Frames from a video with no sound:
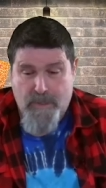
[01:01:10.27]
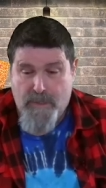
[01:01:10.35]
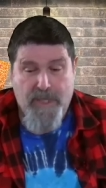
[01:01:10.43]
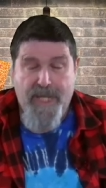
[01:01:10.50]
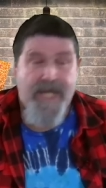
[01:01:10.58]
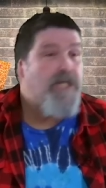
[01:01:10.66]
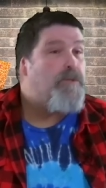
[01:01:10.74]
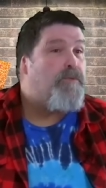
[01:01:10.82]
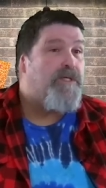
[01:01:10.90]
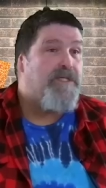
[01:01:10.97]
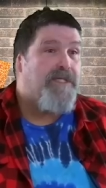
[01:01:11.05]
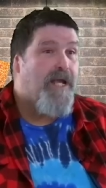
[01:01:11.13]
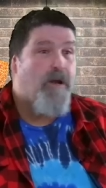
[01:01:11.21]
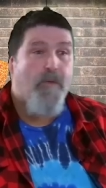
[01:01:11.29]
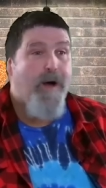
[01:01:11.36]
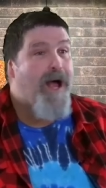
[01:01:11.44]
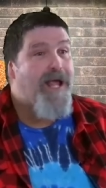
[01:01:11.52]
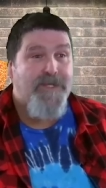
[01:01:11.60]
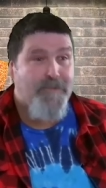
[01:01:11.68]
Clint Eastwood said a
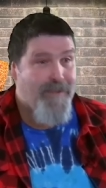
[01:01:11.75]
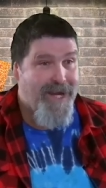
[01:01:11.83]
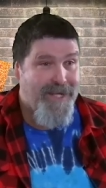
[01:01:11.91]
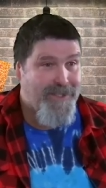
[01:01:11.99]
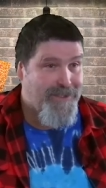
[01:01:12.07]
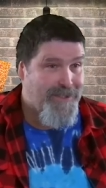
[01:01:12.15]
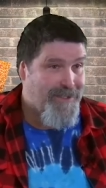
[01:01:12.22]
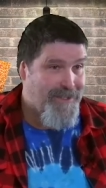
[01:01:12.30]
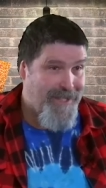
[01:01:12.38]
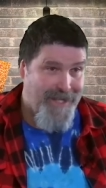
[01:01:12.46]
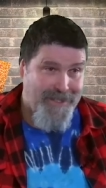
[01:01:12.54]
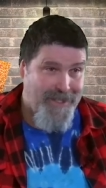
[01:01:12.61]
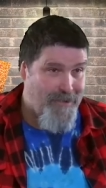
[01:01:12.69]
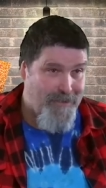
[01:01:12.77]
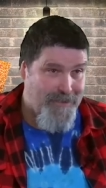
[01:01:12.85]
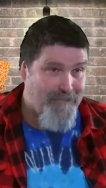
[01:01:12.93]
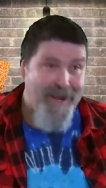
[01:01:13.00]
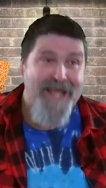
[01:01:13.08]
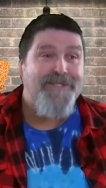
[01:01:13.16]
wise man's got to know his
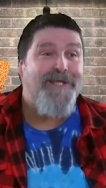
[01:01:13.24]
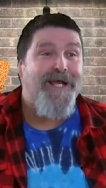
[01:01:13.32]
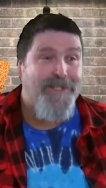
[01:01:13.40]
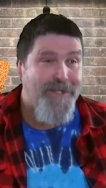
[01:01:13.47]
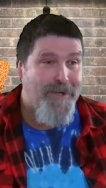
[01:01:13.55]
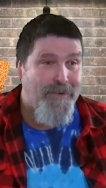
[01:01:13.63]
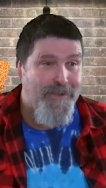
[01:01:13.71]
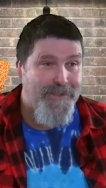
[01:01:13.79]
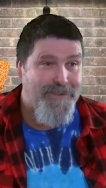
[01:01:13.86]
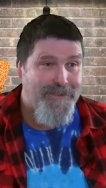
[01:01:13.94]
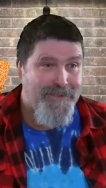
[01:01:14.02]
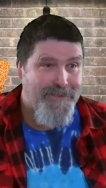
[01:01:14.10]
man's got to know his